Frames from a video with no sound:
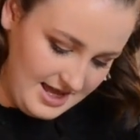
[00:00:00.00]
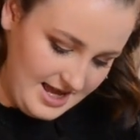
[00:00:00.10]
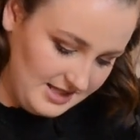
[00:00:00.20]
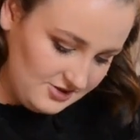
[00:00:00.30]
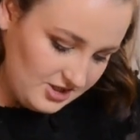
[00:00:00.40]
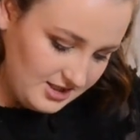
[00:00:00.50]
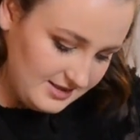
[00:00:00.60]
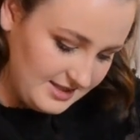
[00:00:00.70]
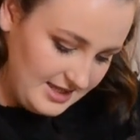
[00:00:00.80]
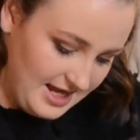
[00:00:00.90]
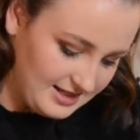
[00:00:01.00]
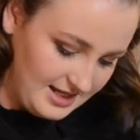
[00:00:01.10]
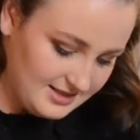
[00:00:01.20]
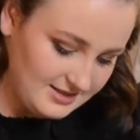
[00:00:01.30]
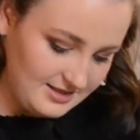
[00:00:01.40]
As you can see, that
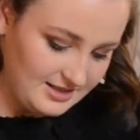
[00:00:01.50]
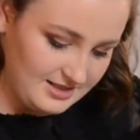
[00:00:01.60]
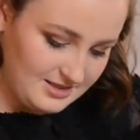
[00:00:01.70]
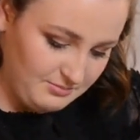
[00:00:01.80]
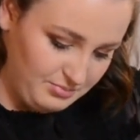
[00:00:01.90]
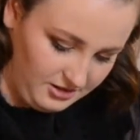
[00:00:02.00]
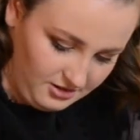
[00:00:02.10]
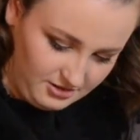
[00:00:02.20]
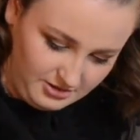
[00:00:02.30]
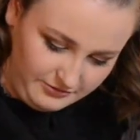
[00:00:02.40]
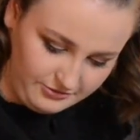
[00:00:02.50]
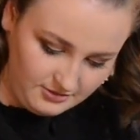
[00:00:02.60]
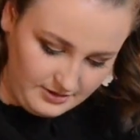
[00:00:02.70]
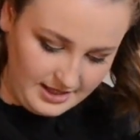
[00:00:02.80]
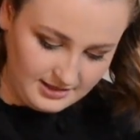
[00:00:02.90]
custard is
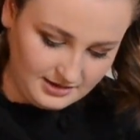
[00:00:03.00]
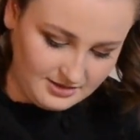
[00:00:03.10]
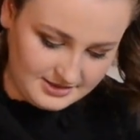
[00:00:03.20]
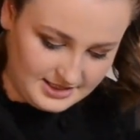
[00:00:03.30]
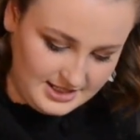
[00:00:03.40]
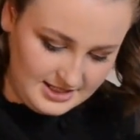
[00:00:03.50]
beautiful and glossy.